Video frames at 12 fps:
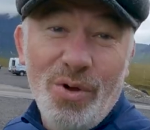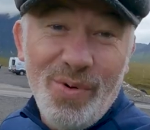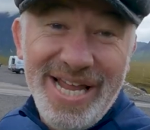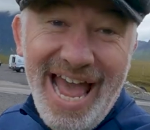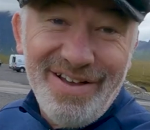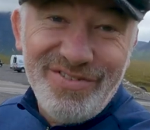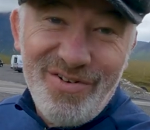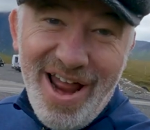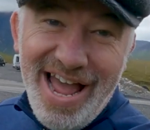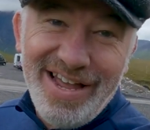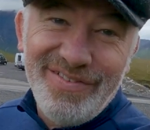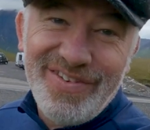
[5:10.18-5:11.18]
We have
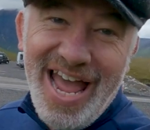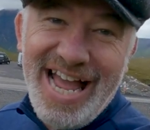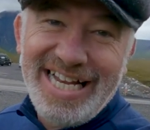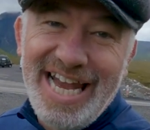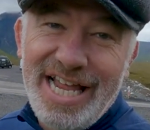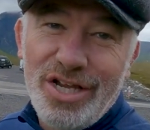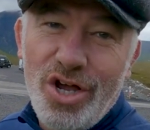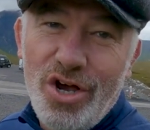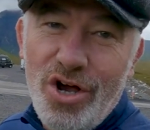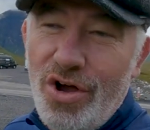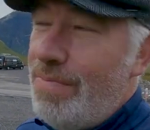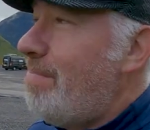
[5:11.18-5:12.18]
arrived at Glencoe